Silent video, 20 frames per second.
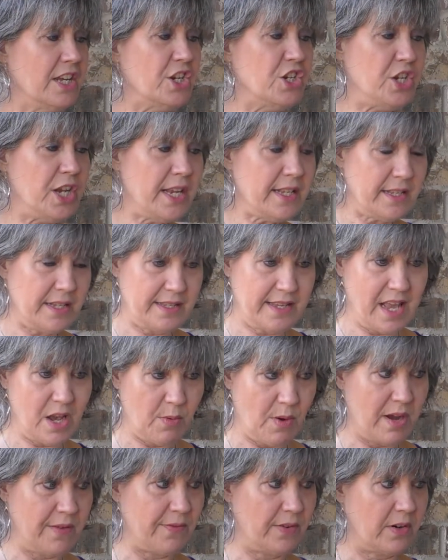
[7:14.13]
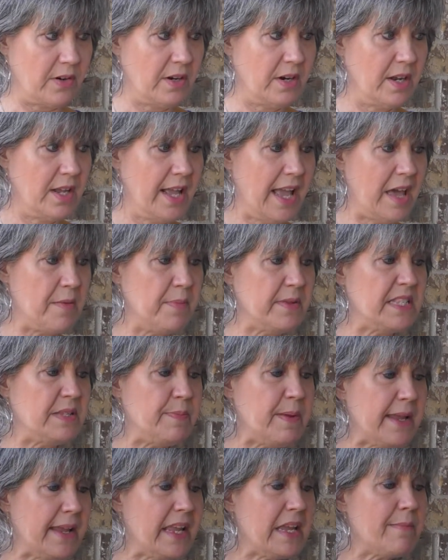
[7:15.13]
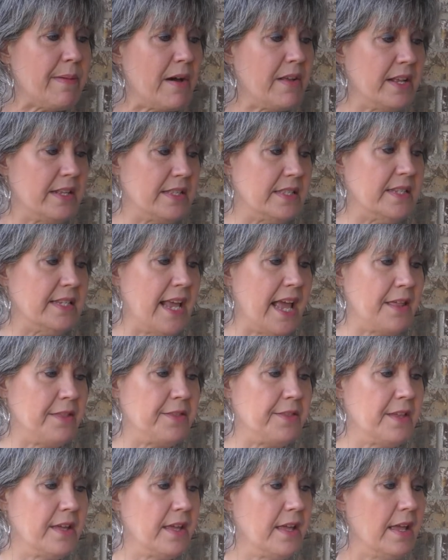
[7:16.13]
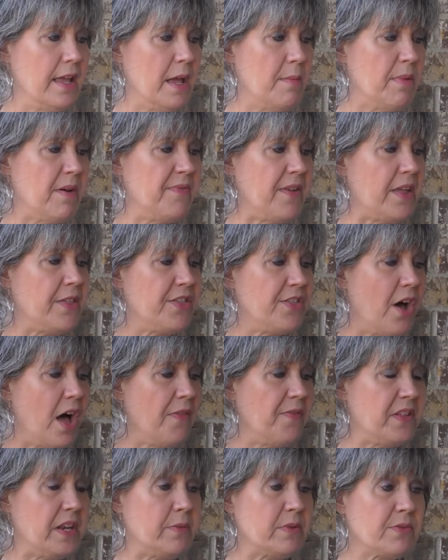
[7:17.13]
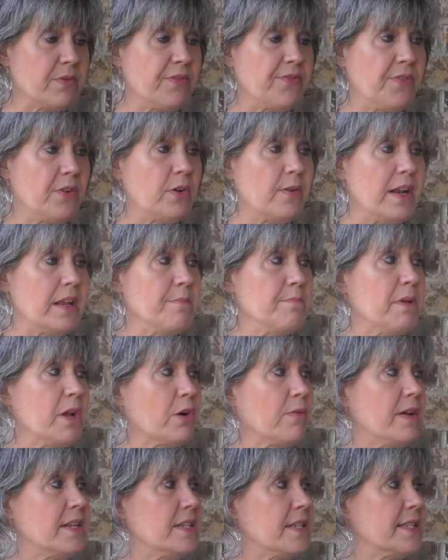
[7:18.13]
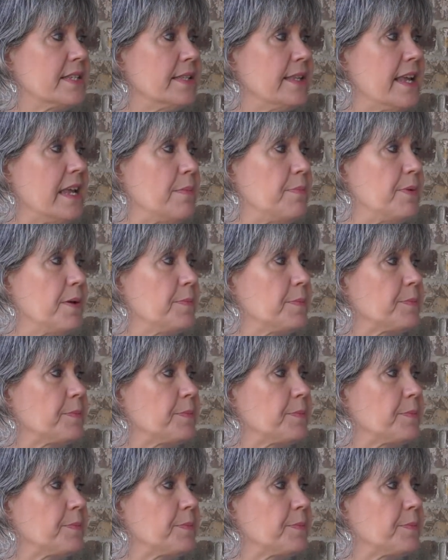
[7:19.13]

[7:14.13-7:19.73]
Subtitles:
Jesus, however, had been speaking about his death, but they thought that he was referring merely to sleep.